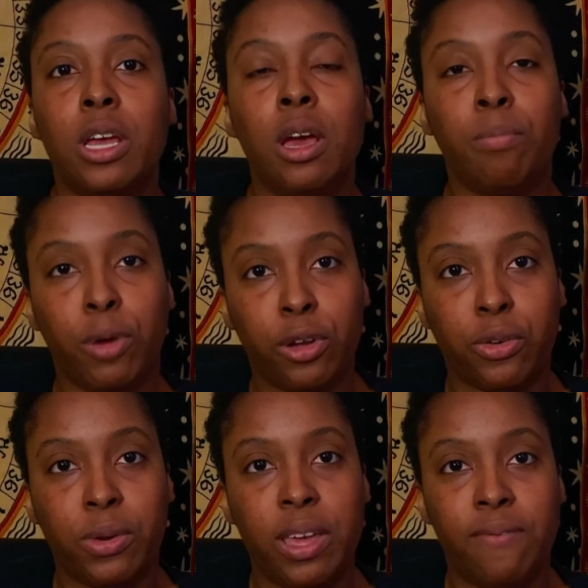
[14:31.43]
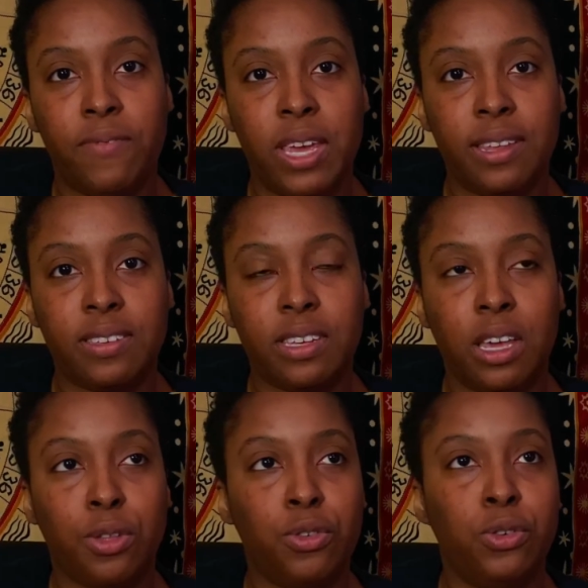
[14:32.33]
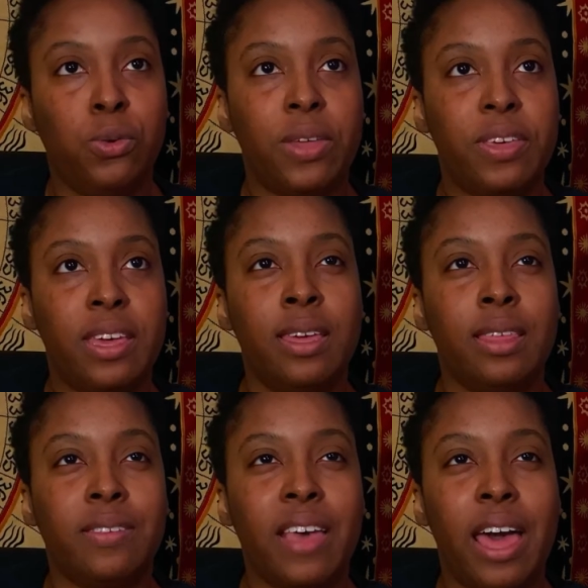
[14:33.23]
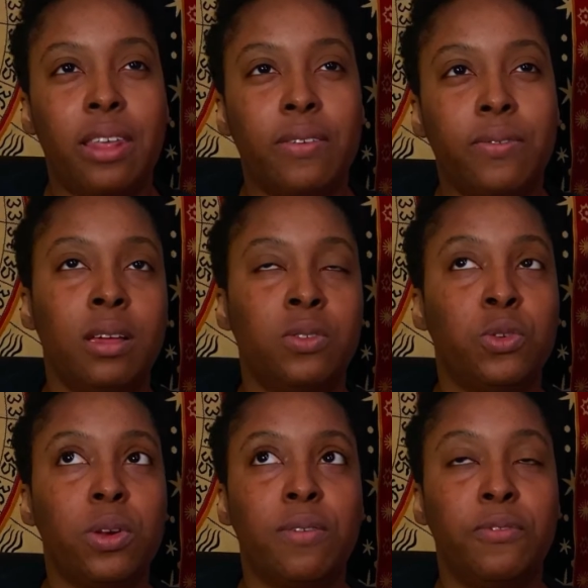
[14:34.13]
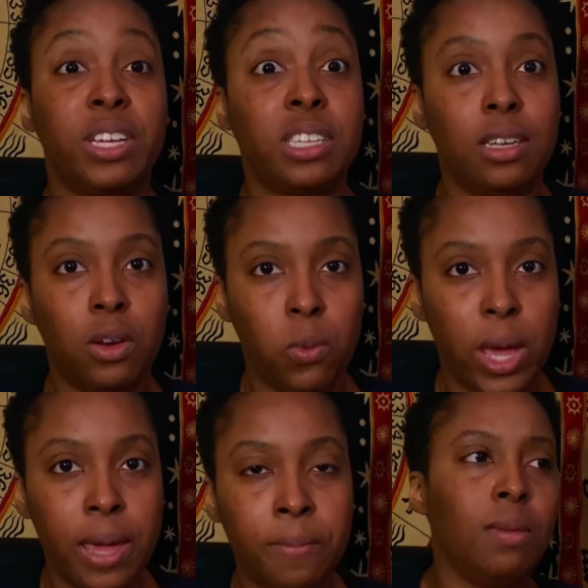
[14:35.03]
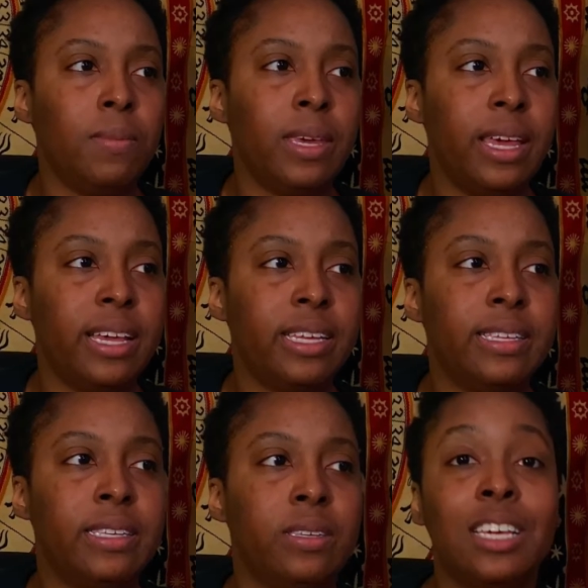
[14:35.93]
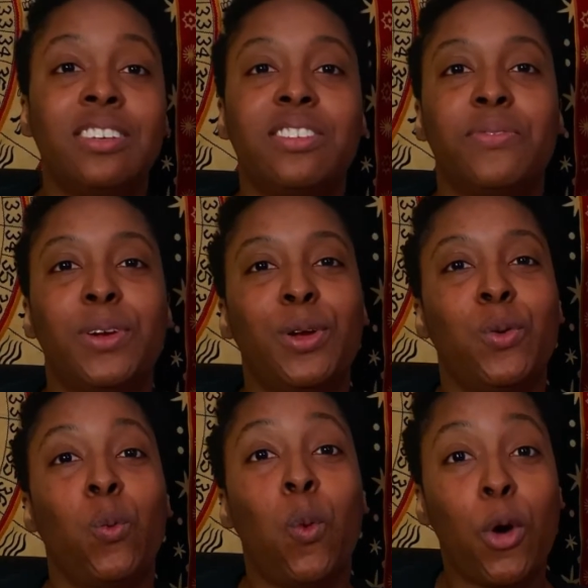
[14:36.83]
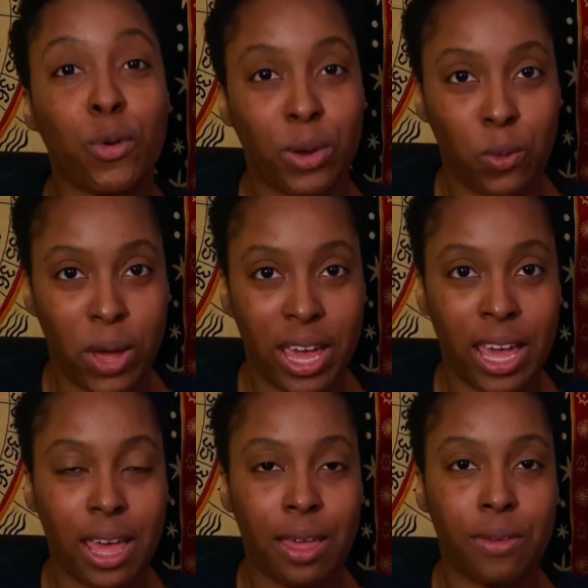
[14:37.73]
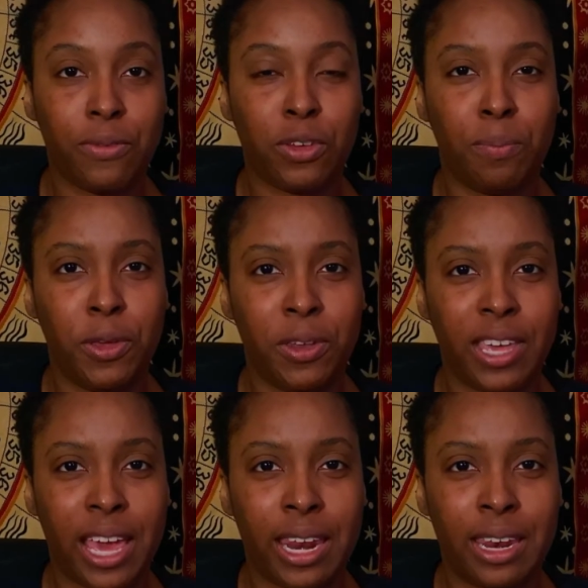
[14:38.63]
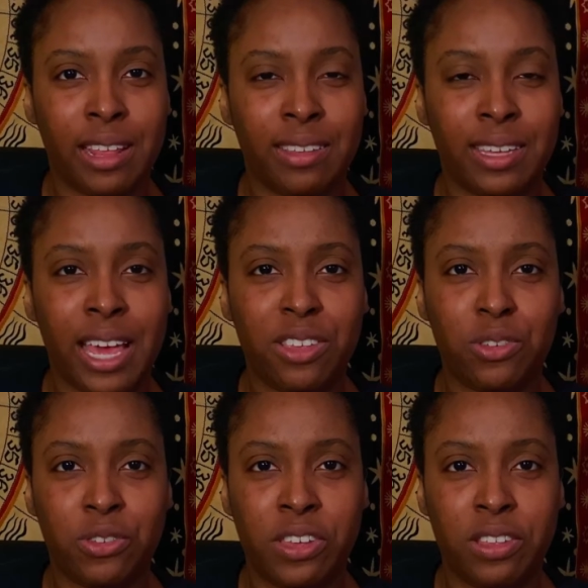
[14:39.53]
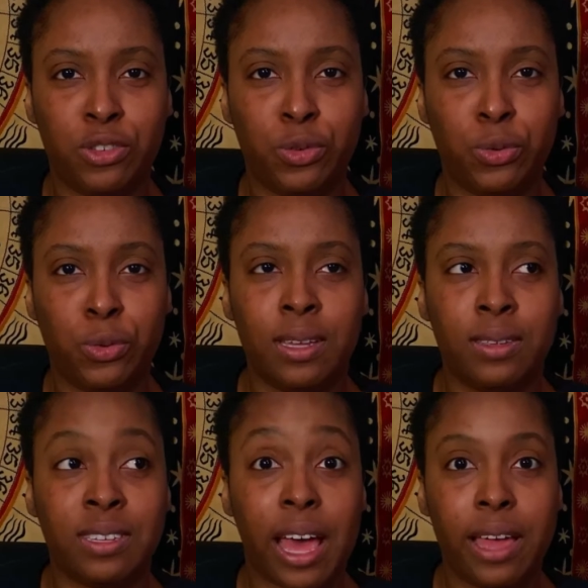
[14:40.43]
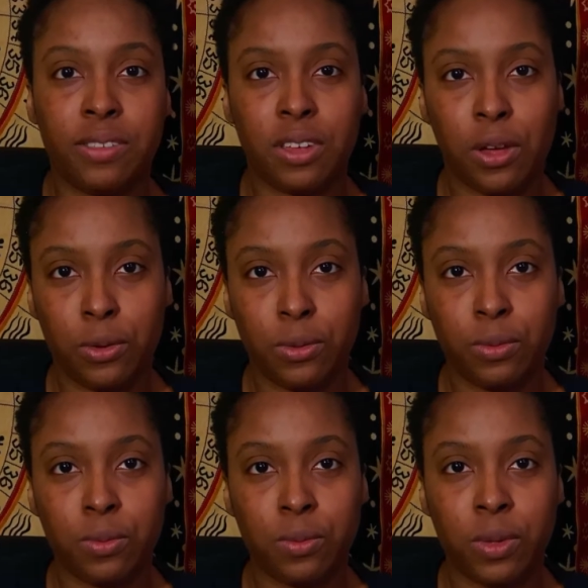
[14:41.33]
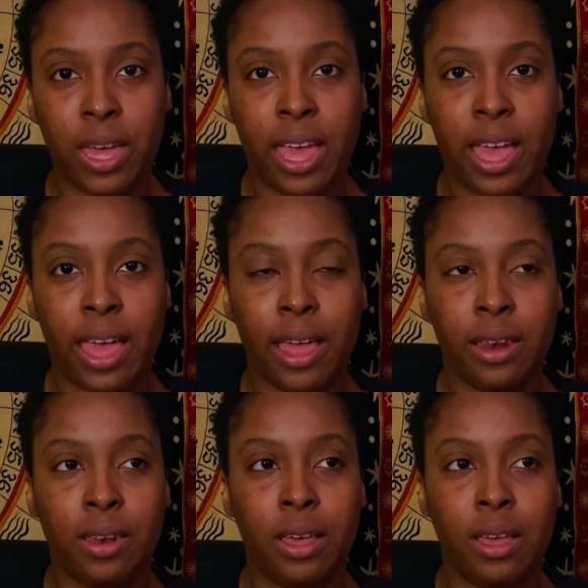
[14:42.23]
Mercury and Venus together too. I think that's kind of sort of conflicting in a way, because she has a very watery way of communicating, and Cancers tend to side scuttle and